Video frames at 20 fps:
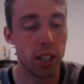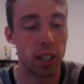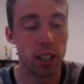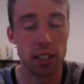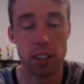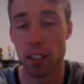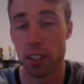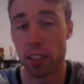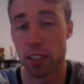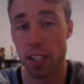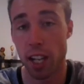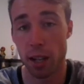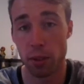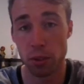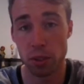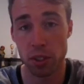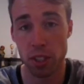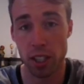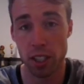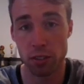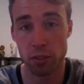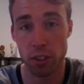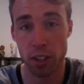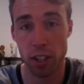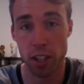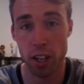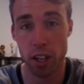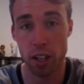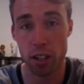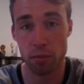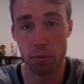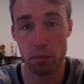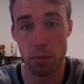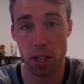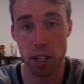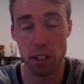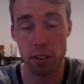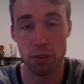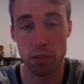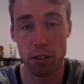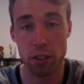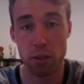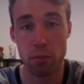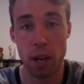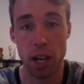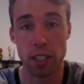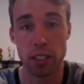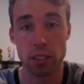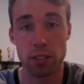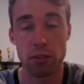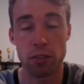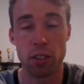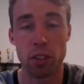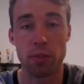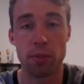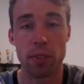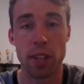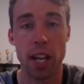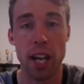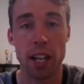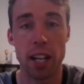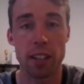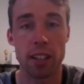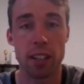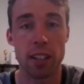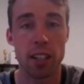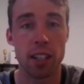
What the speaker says: Did a table tennis video. Me and a few mates filmed that.